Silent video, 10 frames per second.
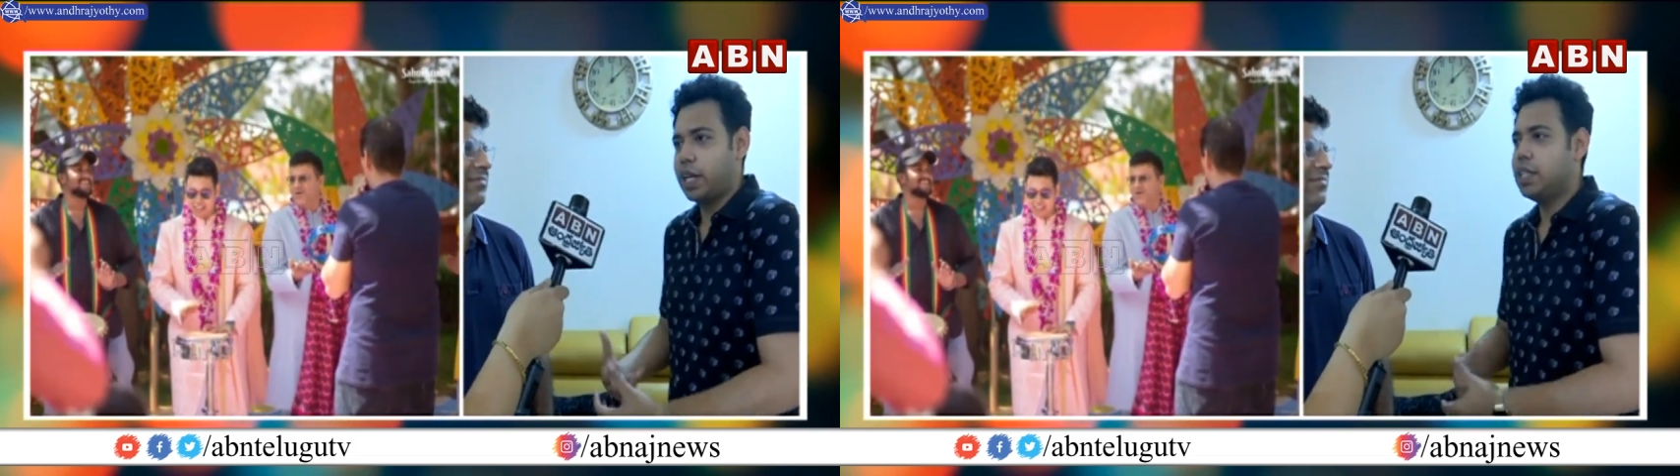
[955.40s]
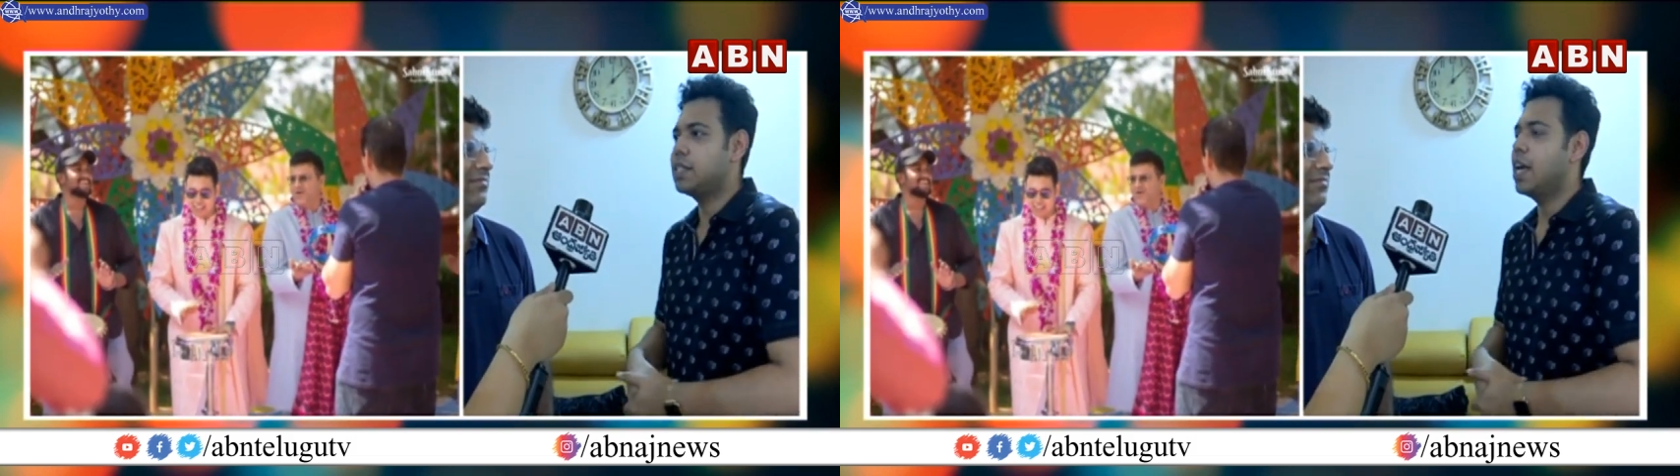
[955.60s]

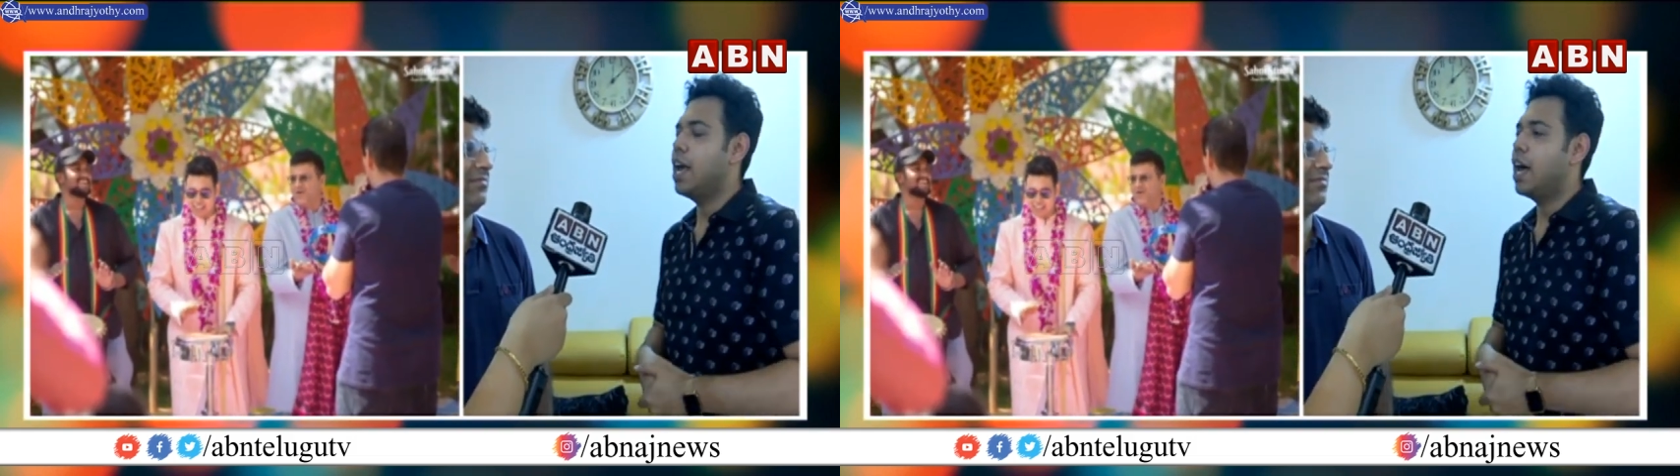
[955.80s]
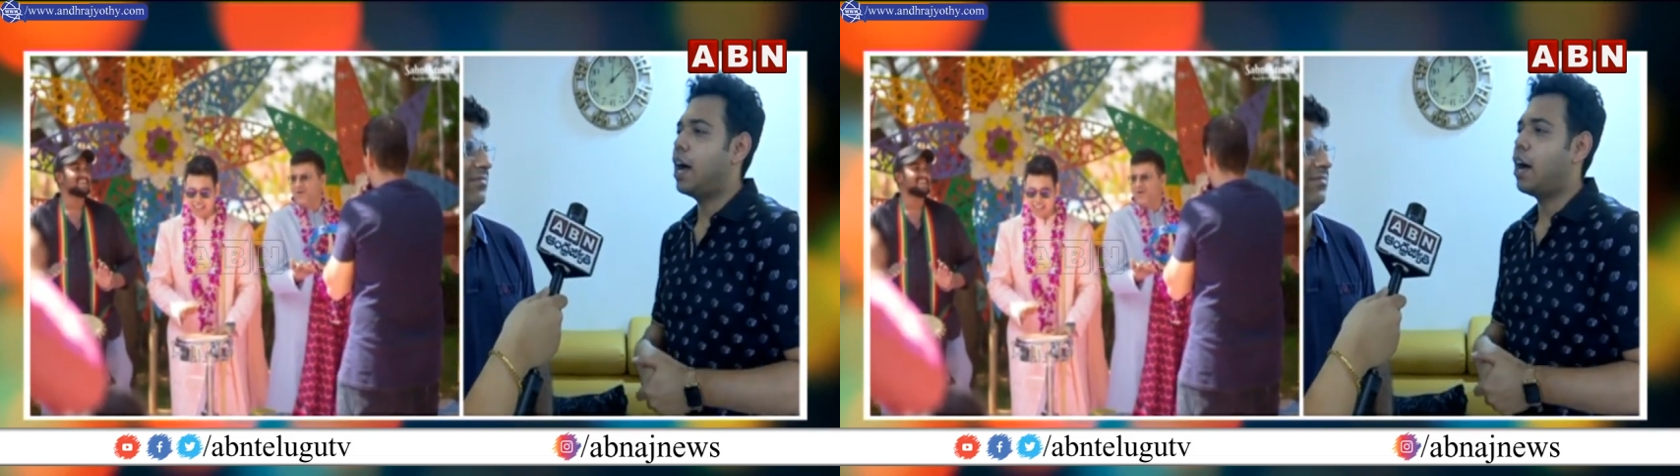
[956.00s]
things,
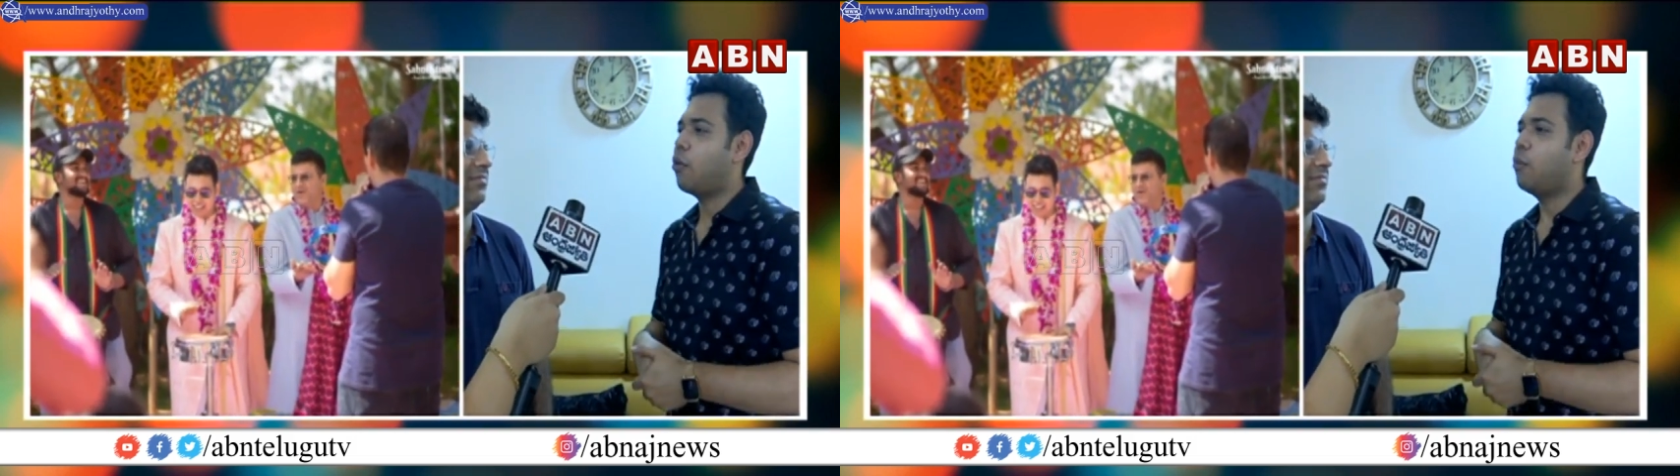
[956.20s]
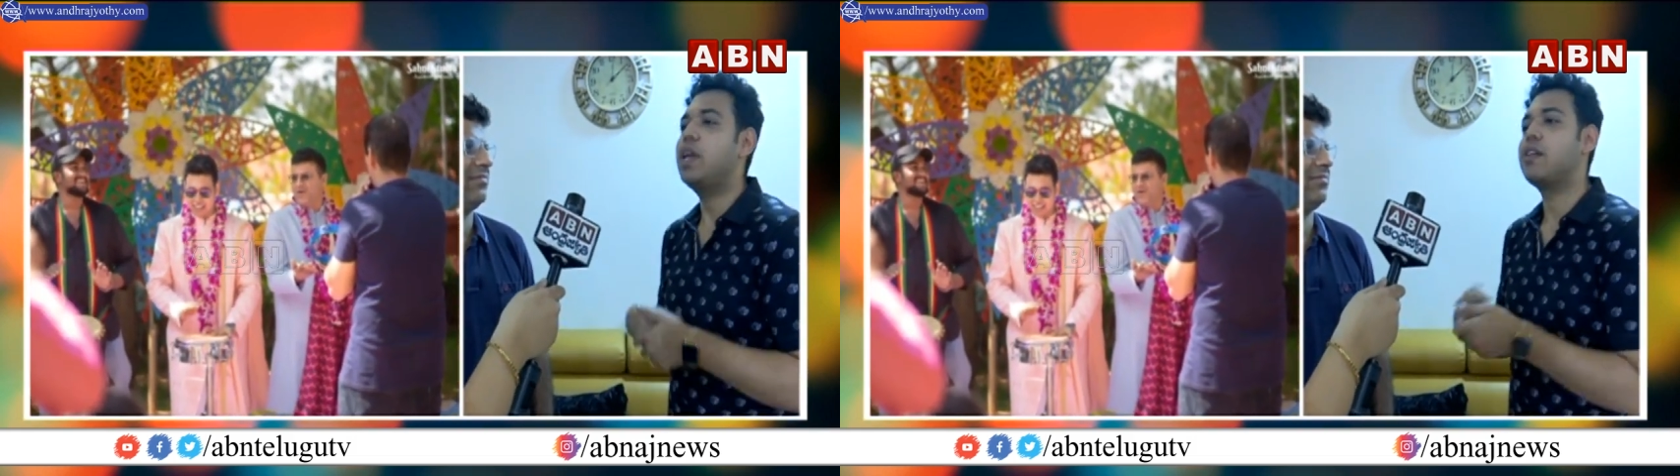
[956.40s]

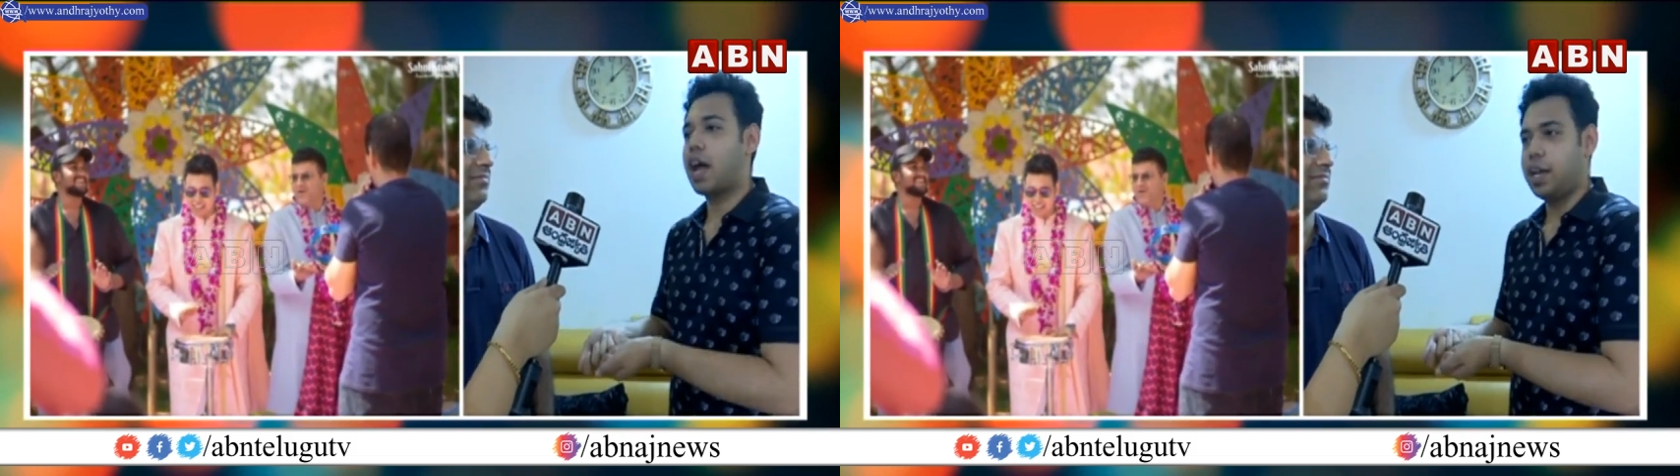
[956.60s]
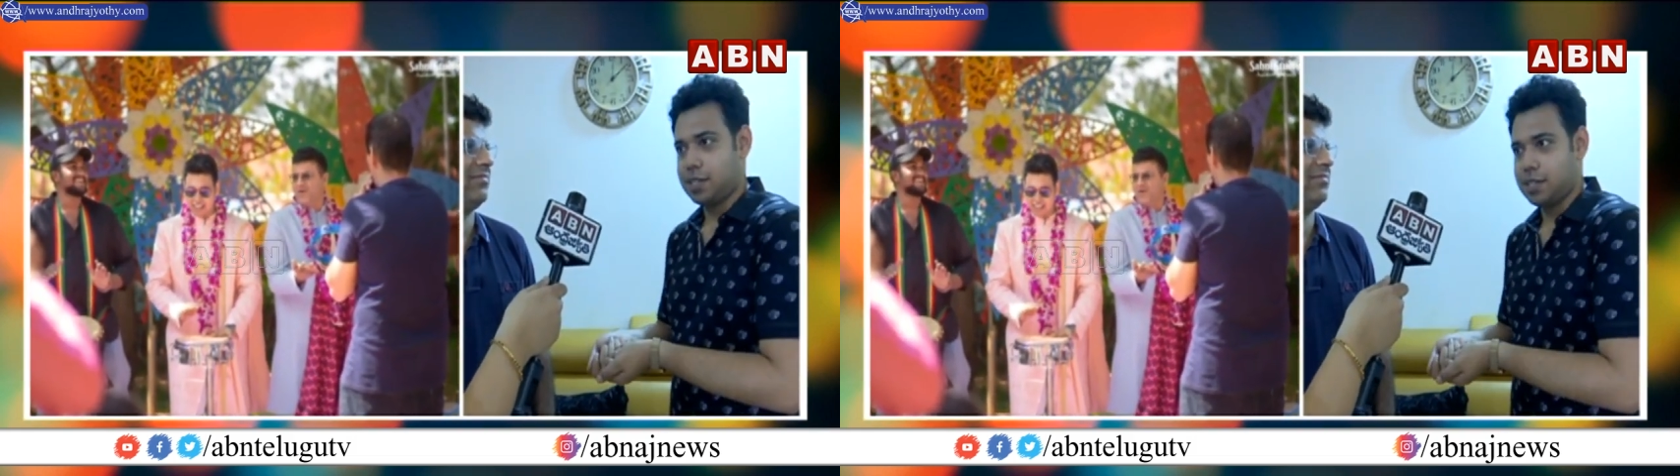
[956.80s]
uh, we
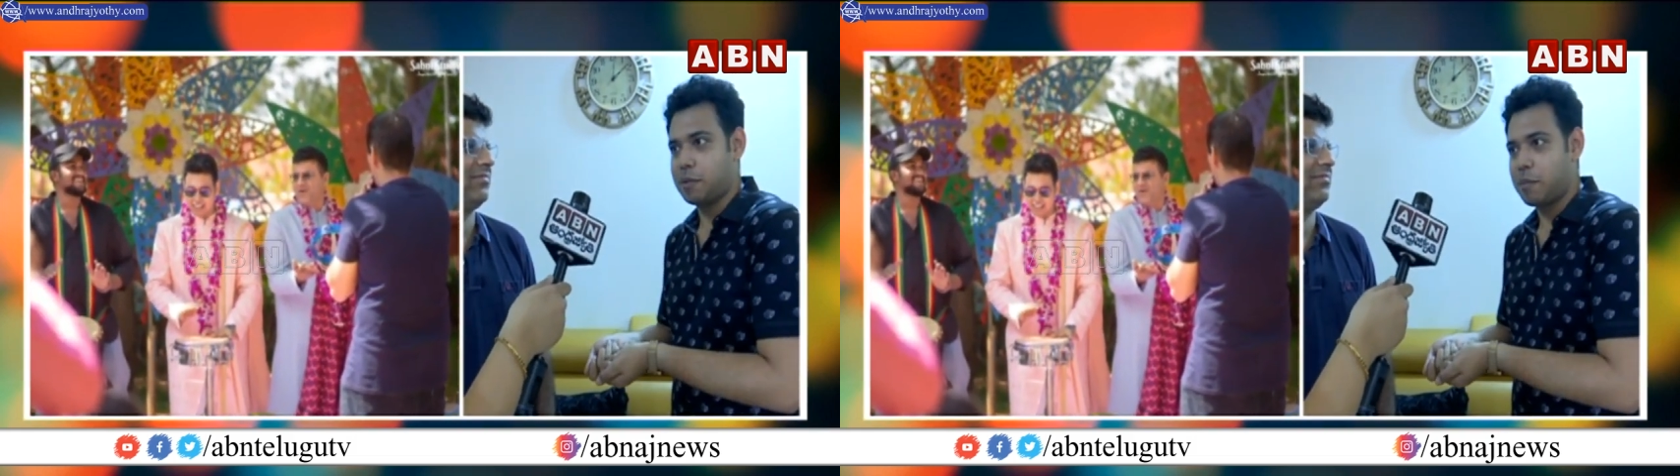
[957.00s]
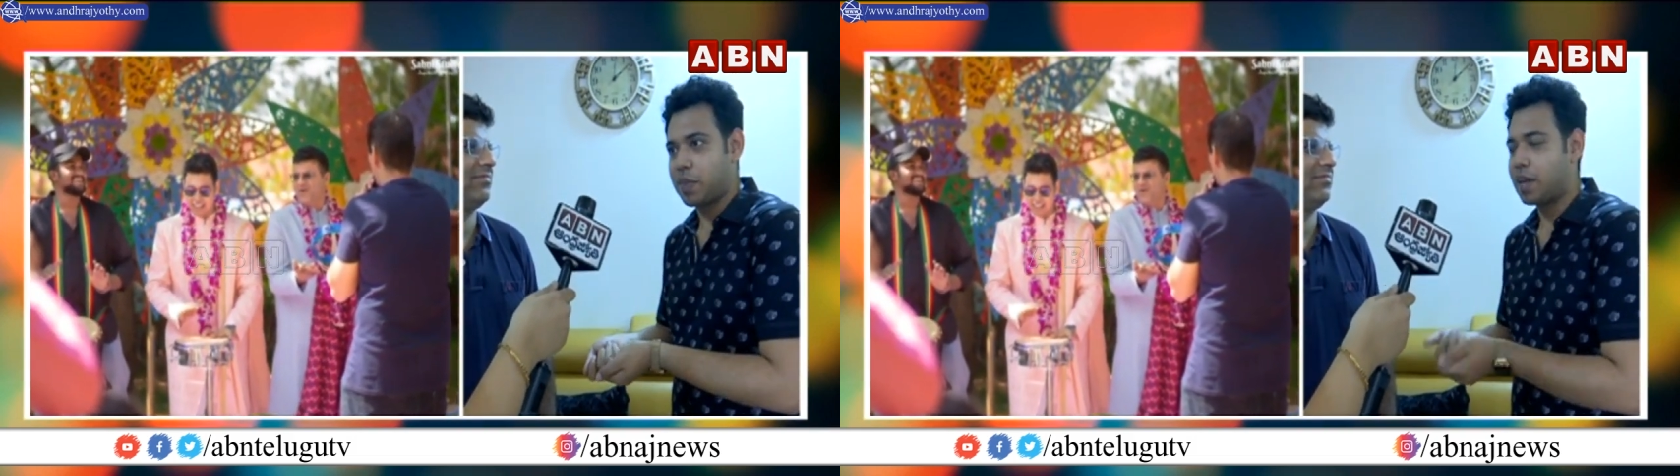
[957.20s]
write.
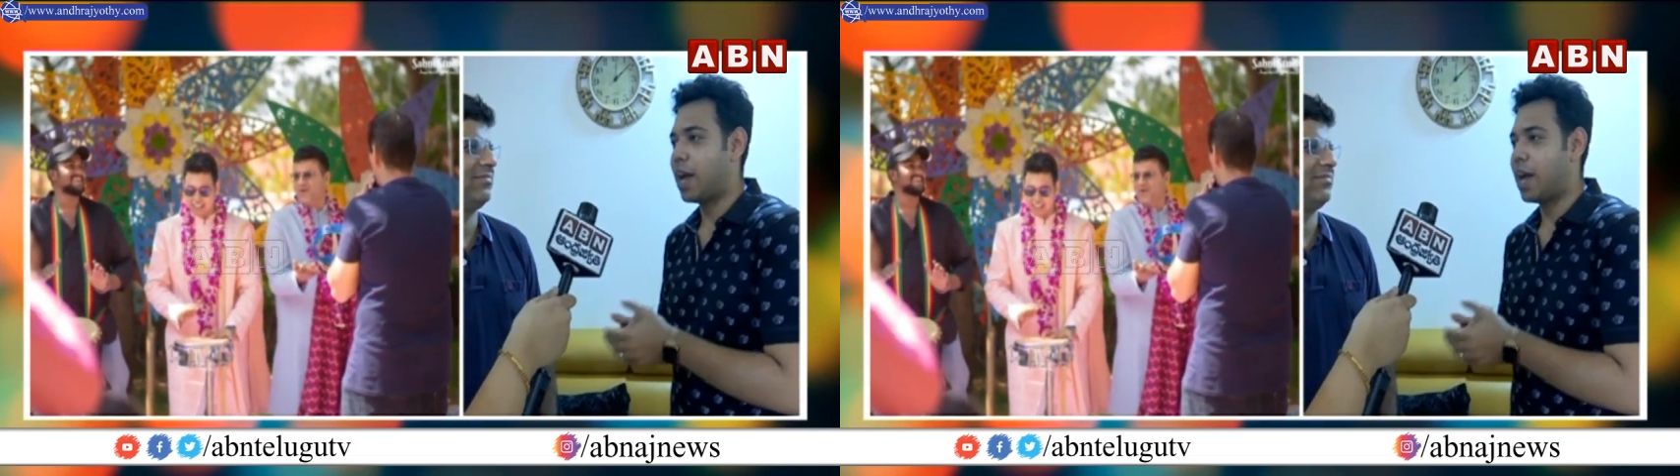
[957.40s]
Oh.